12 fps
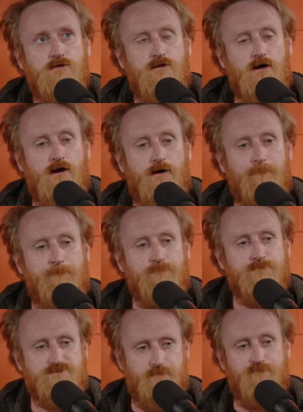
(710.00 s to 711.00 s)
um
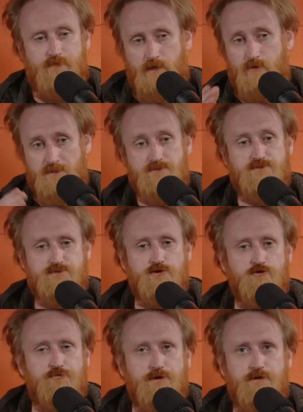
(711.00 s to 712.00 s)
some very
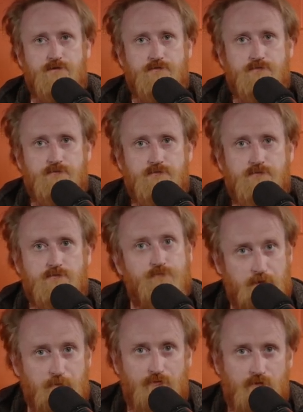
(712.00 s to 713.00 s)
stupid
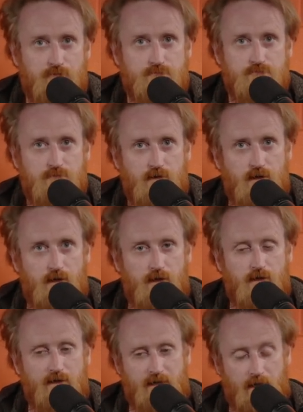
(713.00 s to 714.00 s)
people
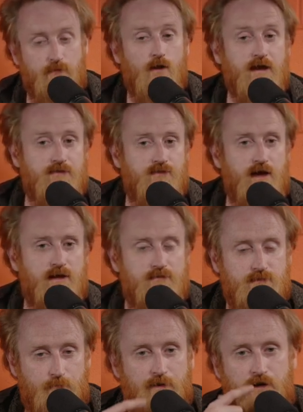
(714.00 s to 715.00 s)
uh, and I like that
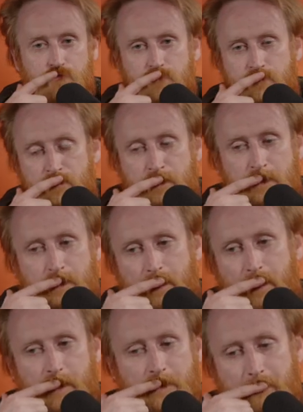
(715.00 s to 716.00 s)
about her. Uh,